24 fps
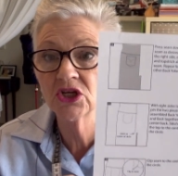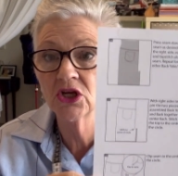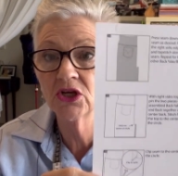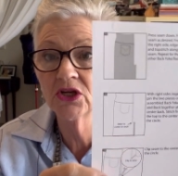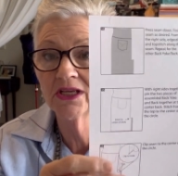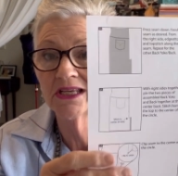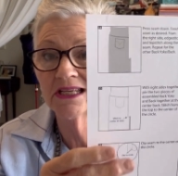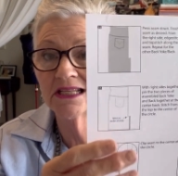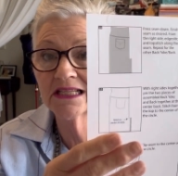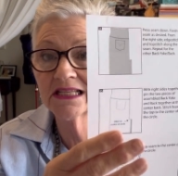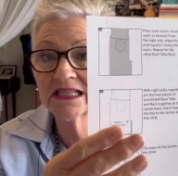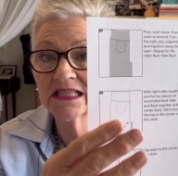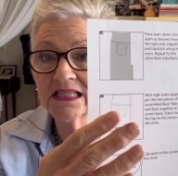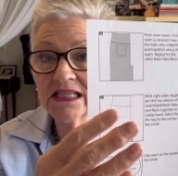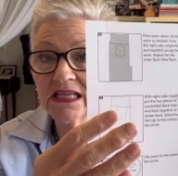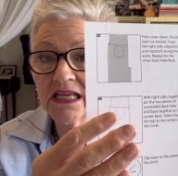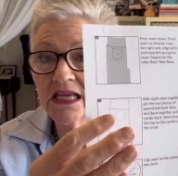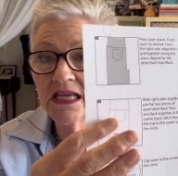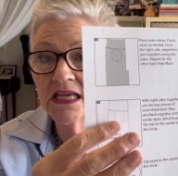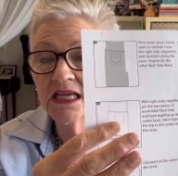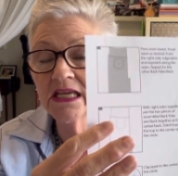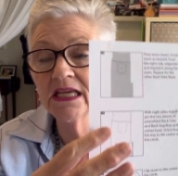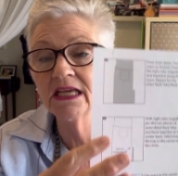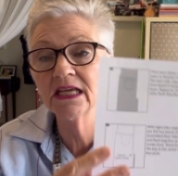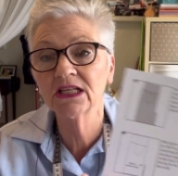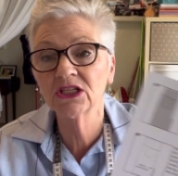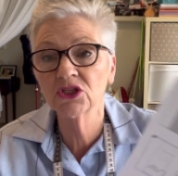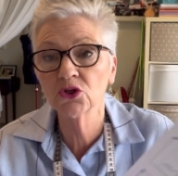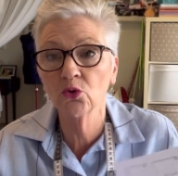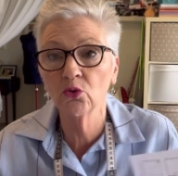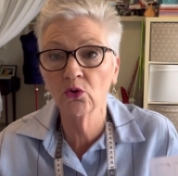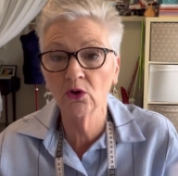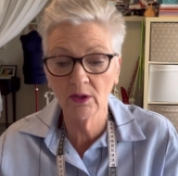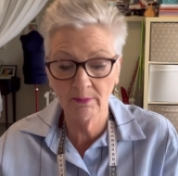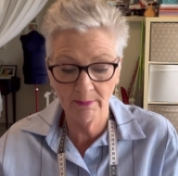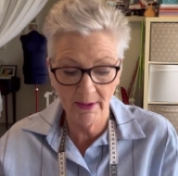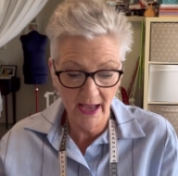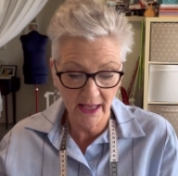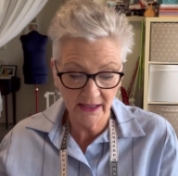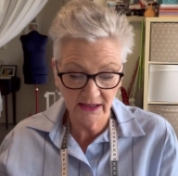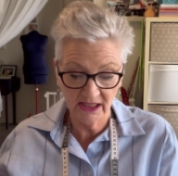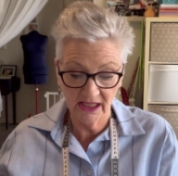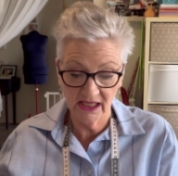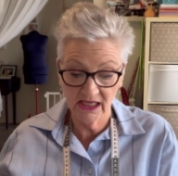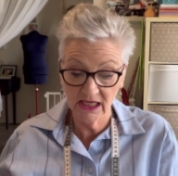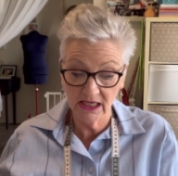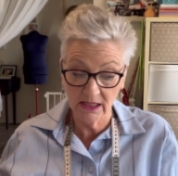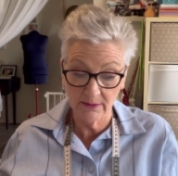you can see it's all about the
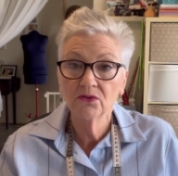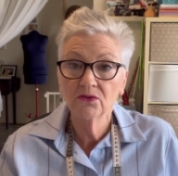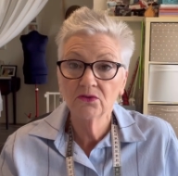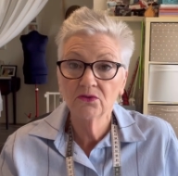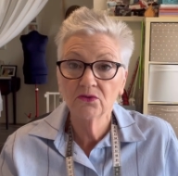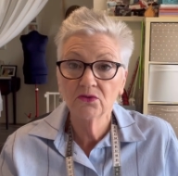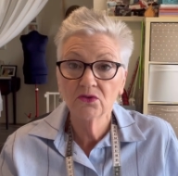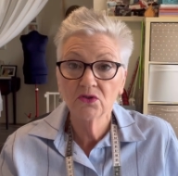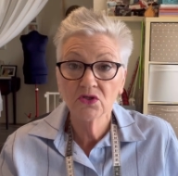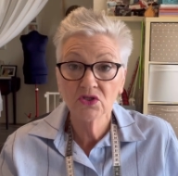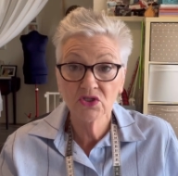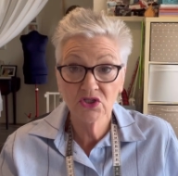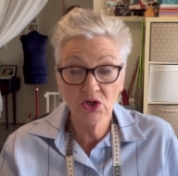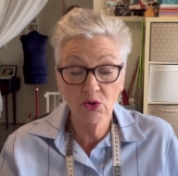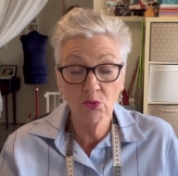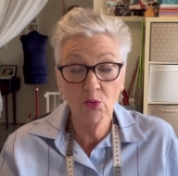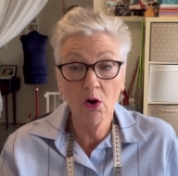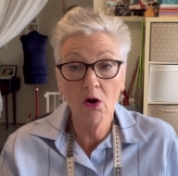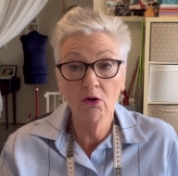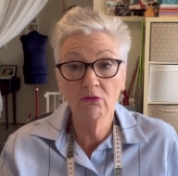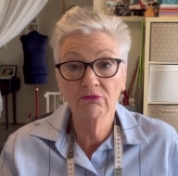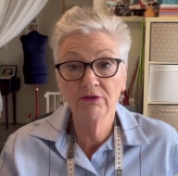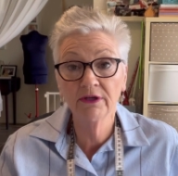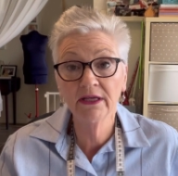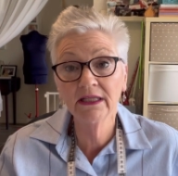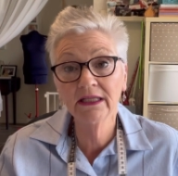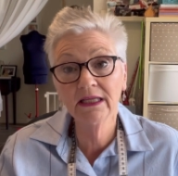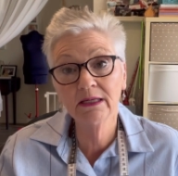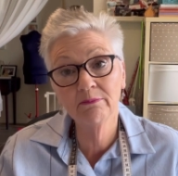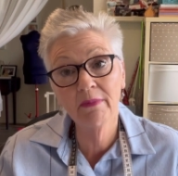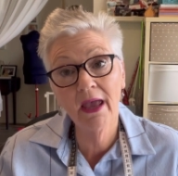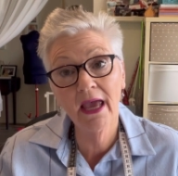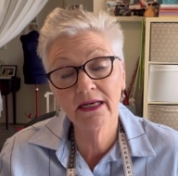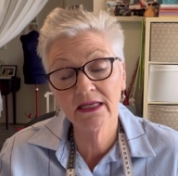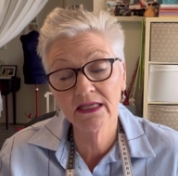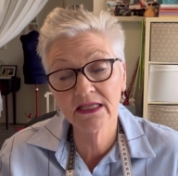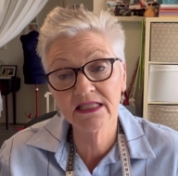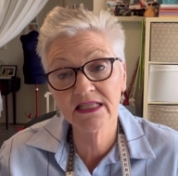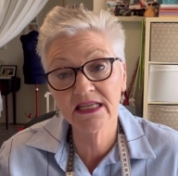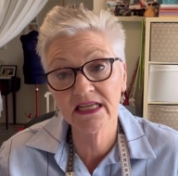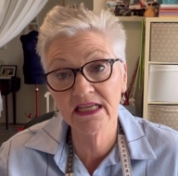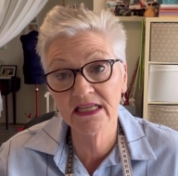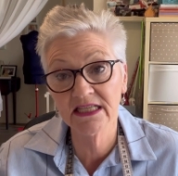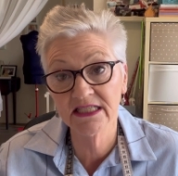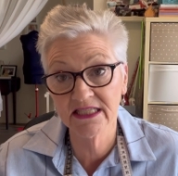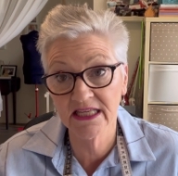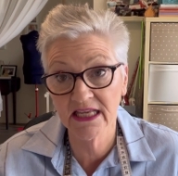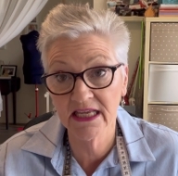hip. So what really matters
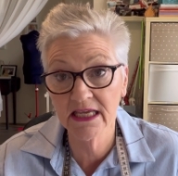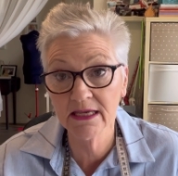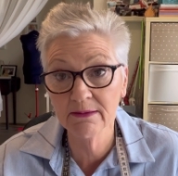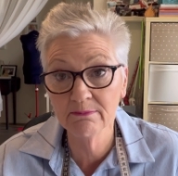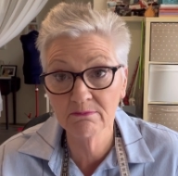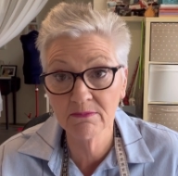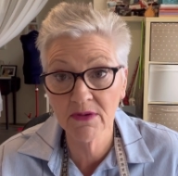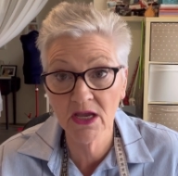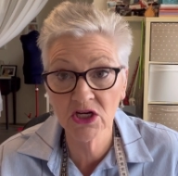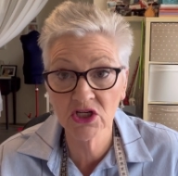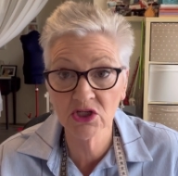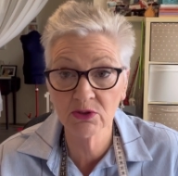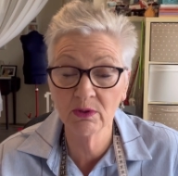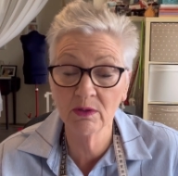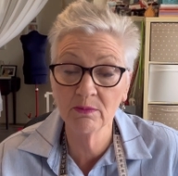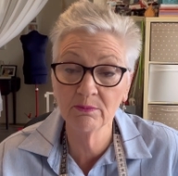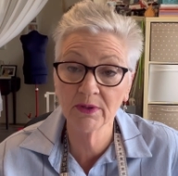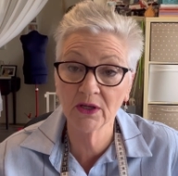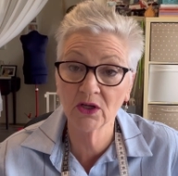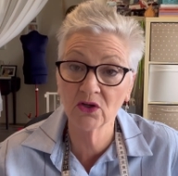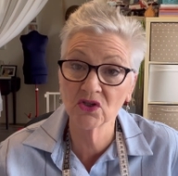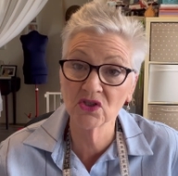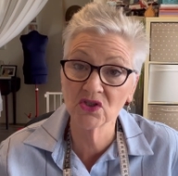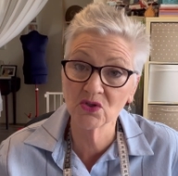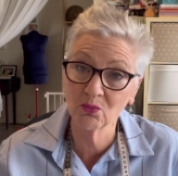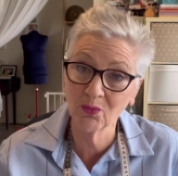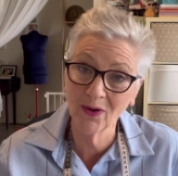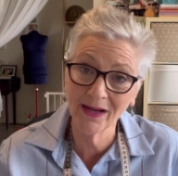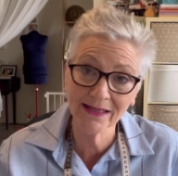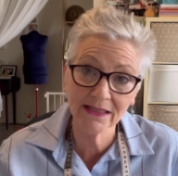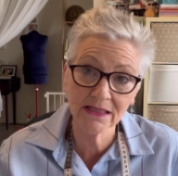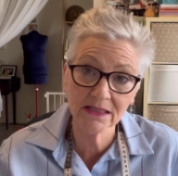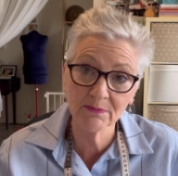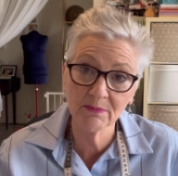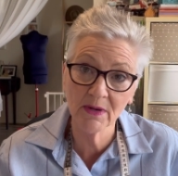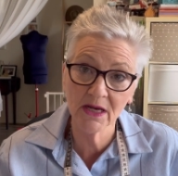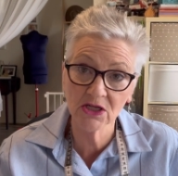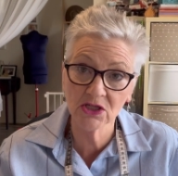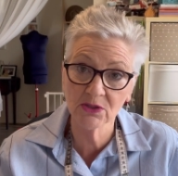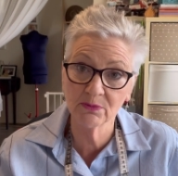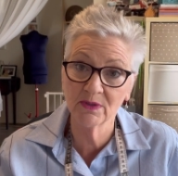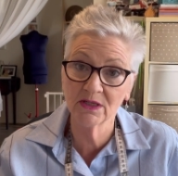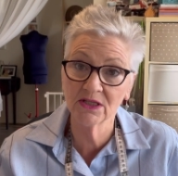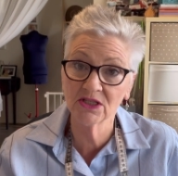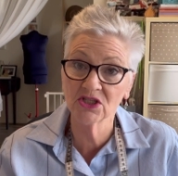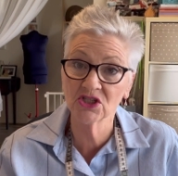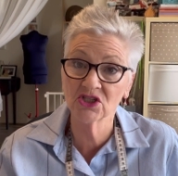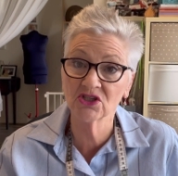is the hip measurement, because the waist
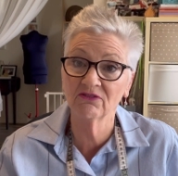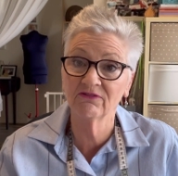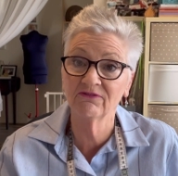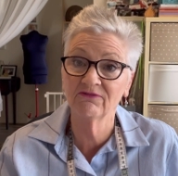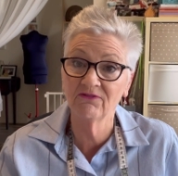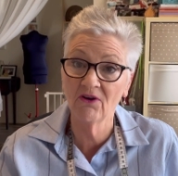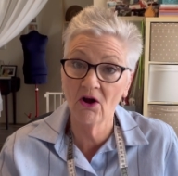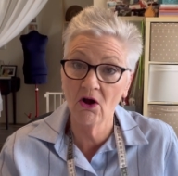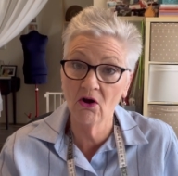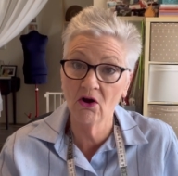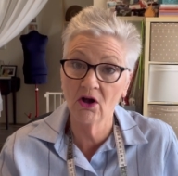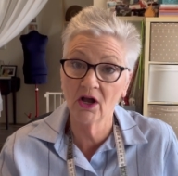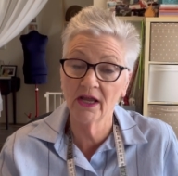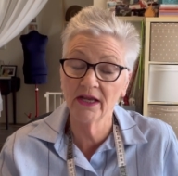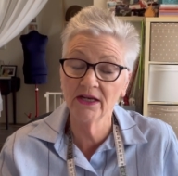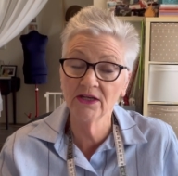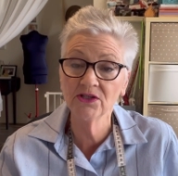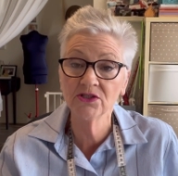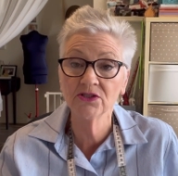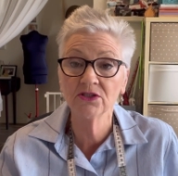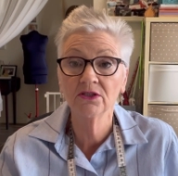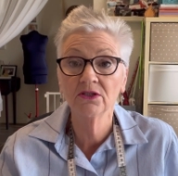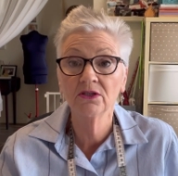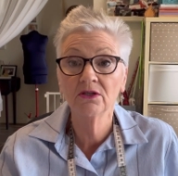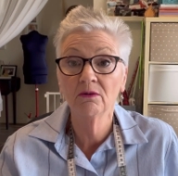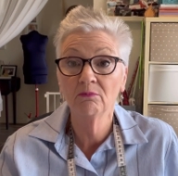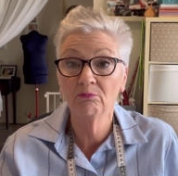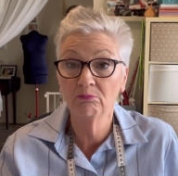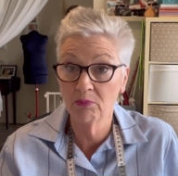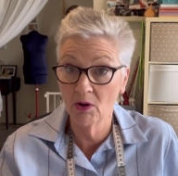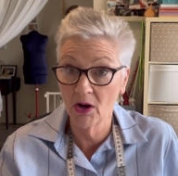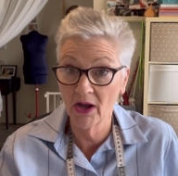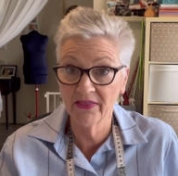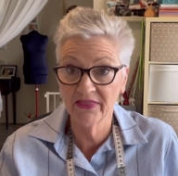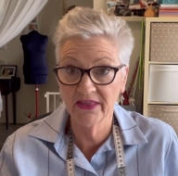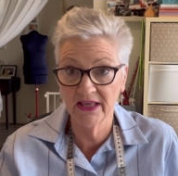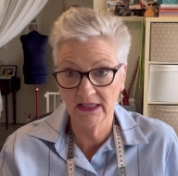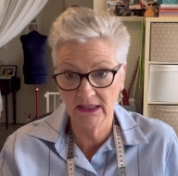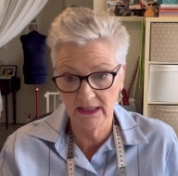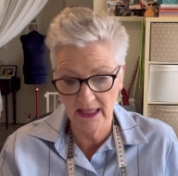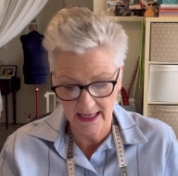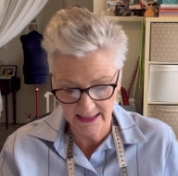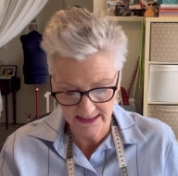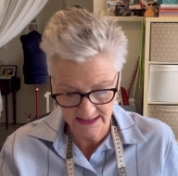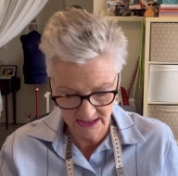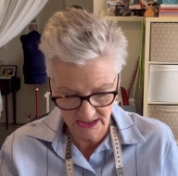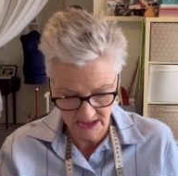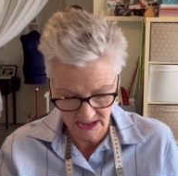measurement's defined by the
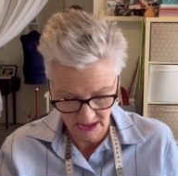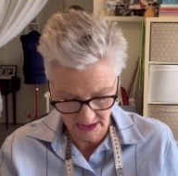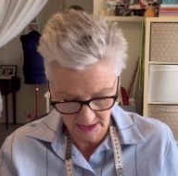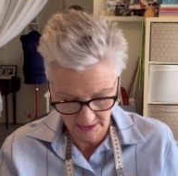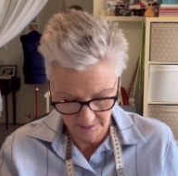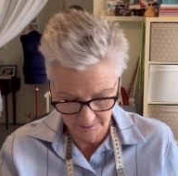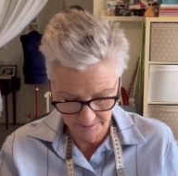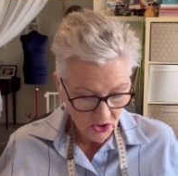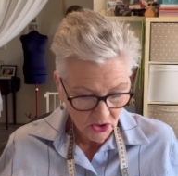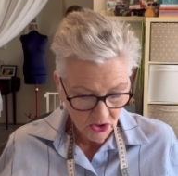elastic.